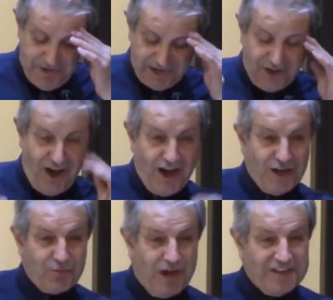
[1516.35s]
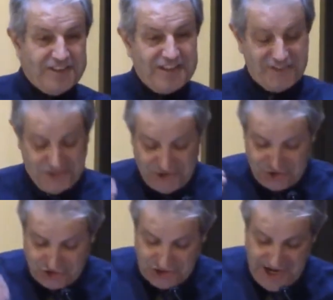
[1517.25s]
But God wants us
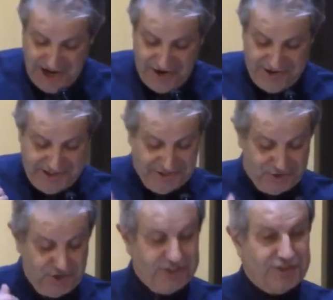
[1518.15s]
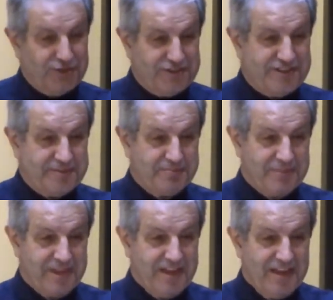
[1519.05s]
to share his good news,
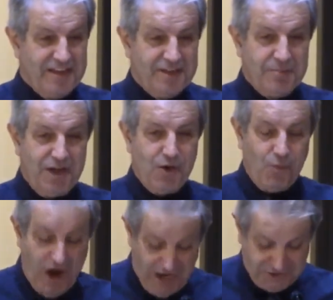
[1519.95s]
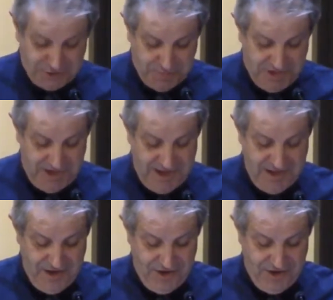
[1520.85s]
to be a watchman